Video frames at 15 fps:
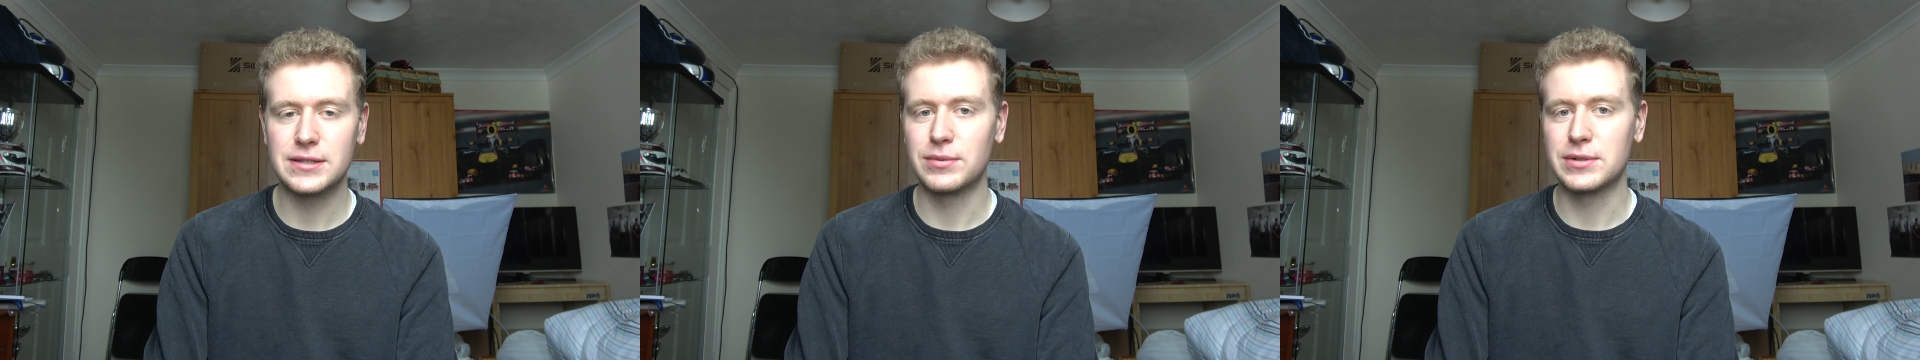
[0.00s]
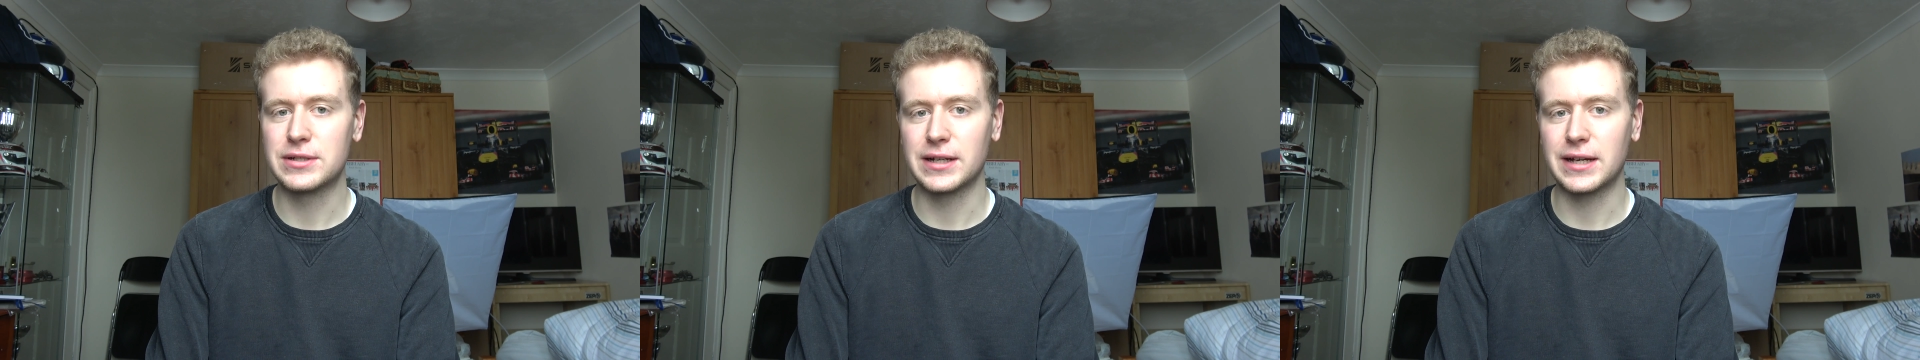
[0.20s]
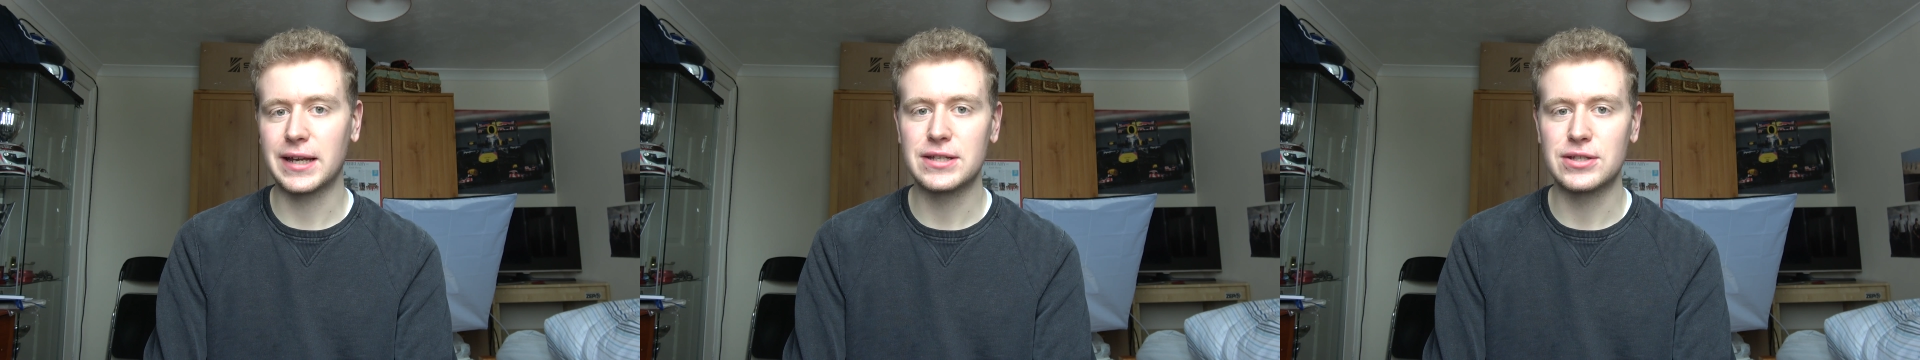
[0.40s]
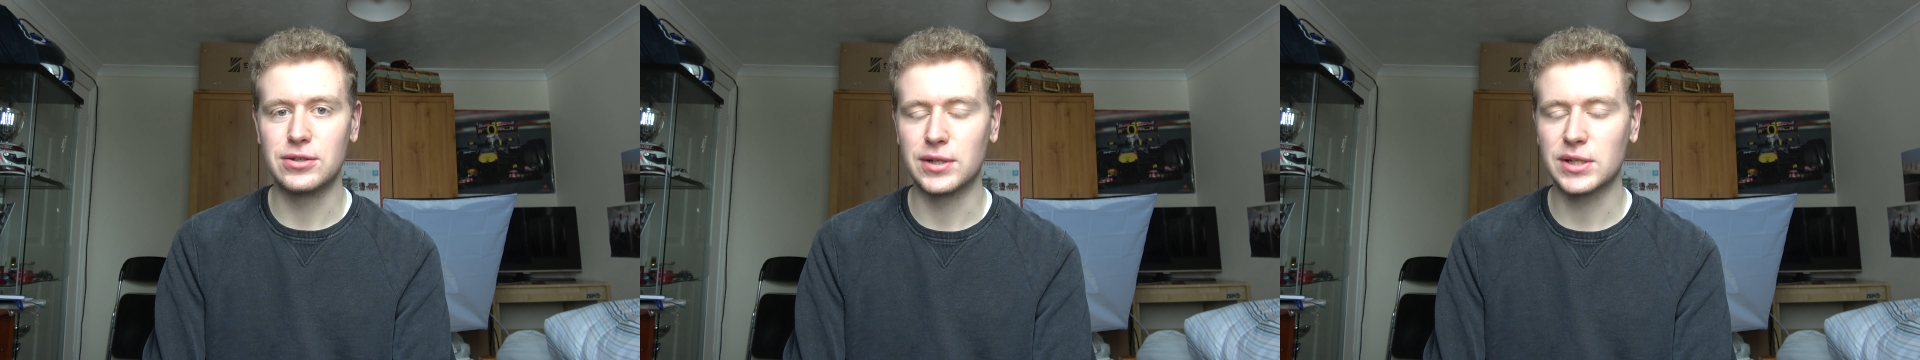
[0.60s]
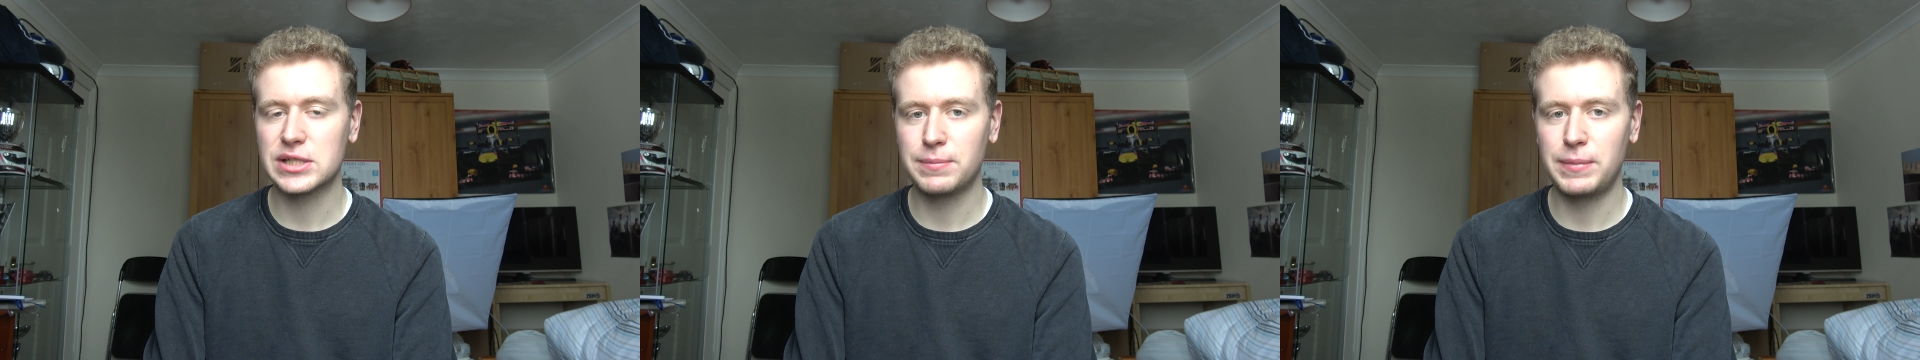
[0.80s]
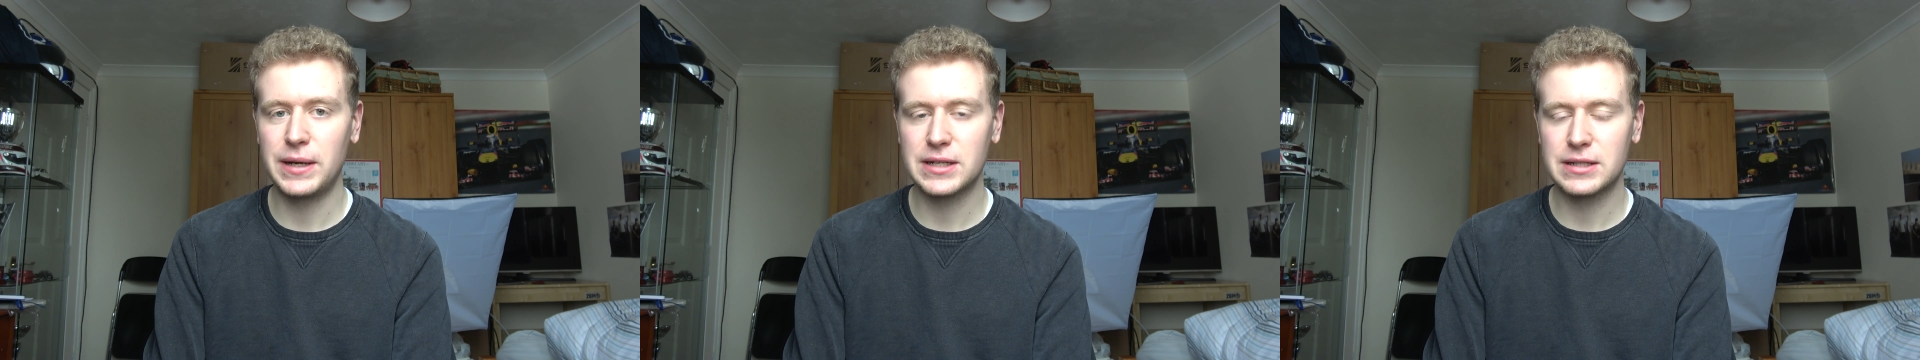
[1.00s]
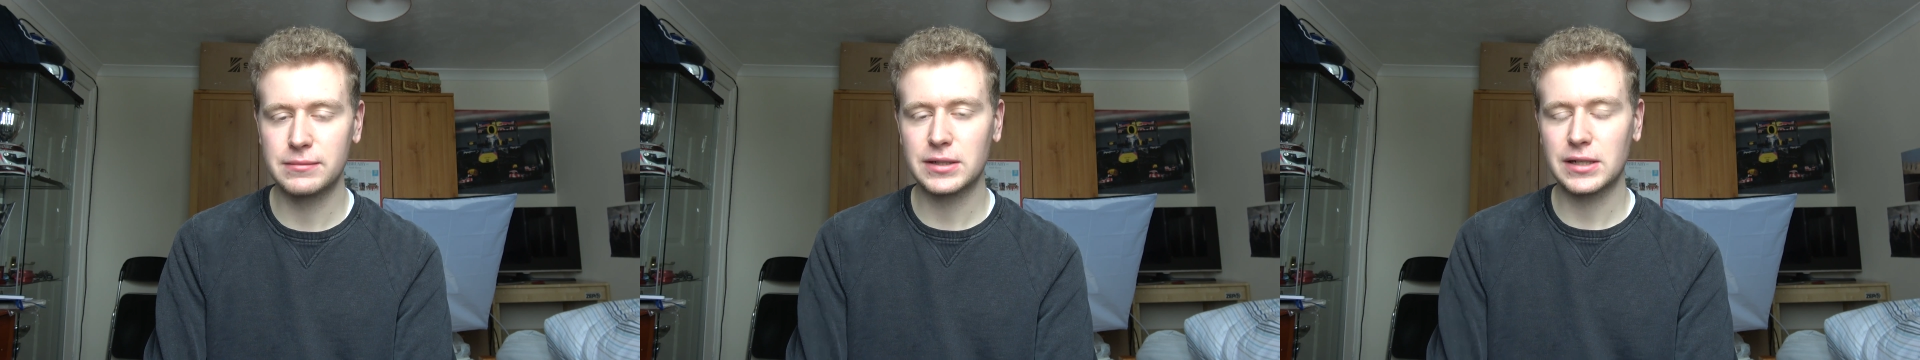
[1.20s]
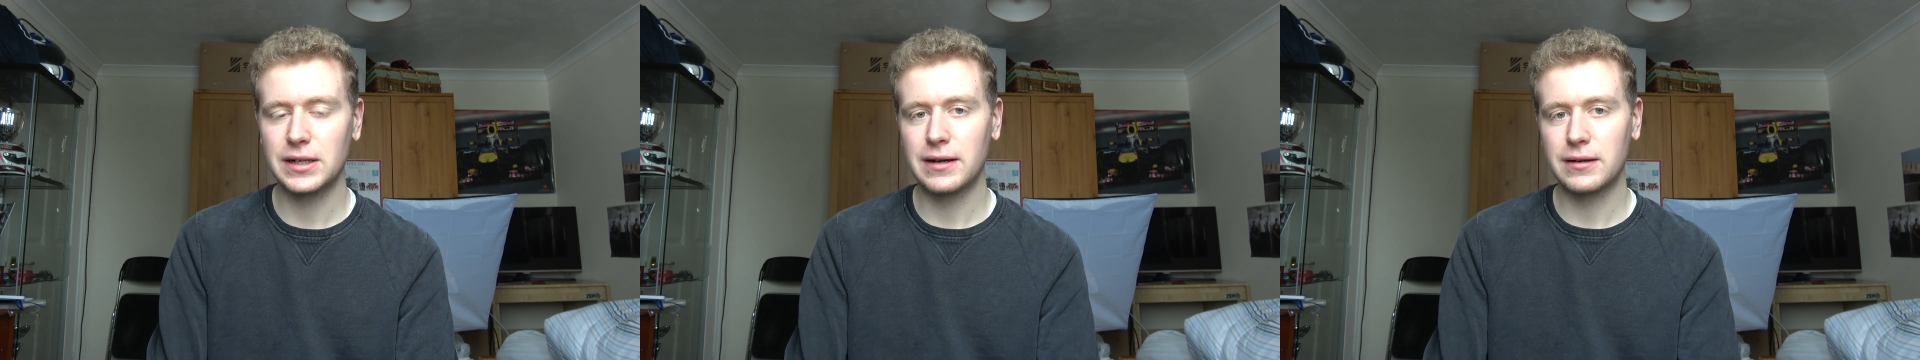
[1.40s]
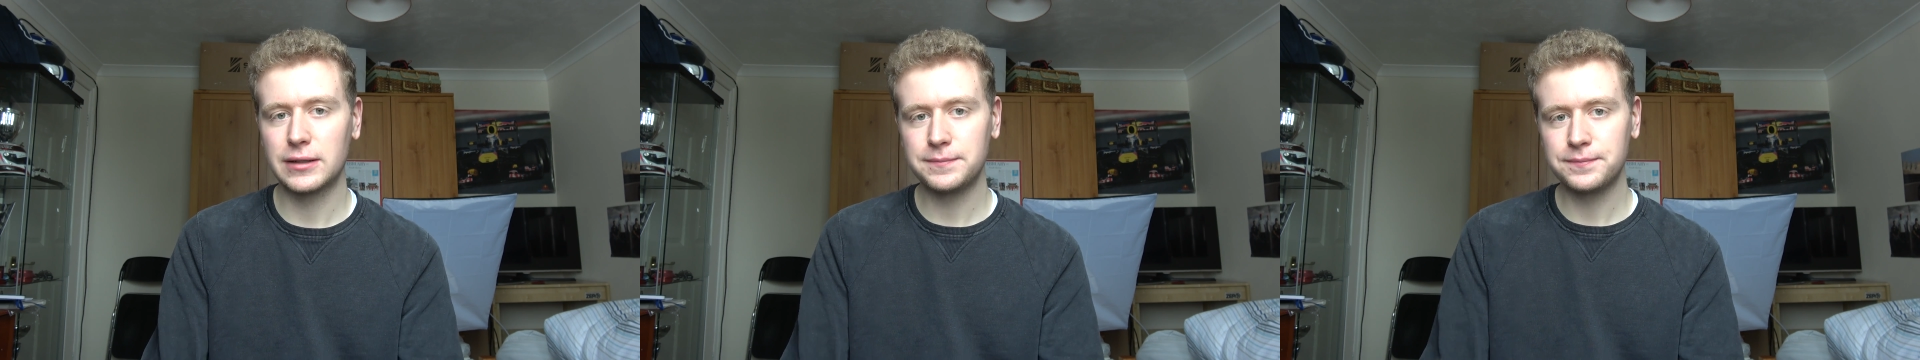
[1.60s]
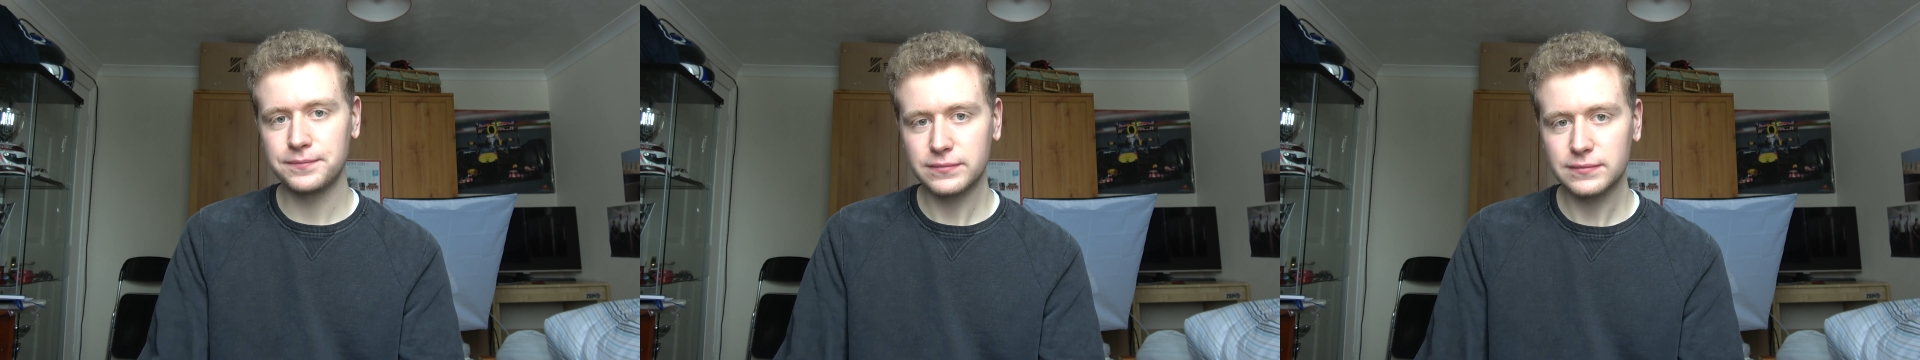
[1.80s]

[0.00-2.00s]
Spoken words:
which I guess you'd expect at McLaren,